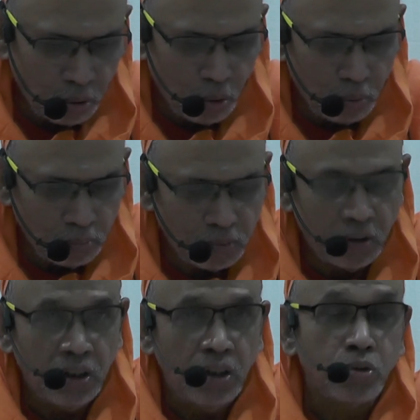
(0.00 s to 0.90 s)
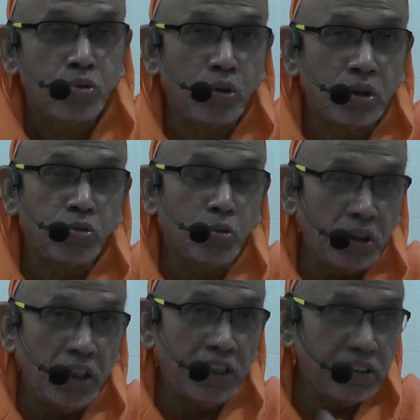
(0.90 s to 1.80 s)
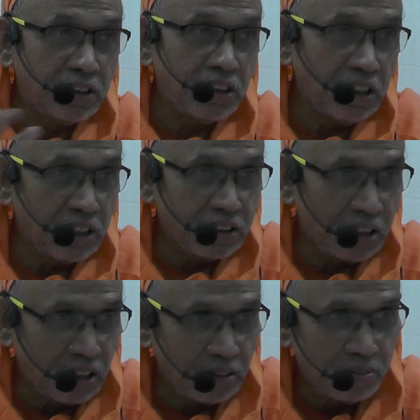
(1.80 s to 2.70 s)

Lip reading: Om. So, Turiya is sannyasa.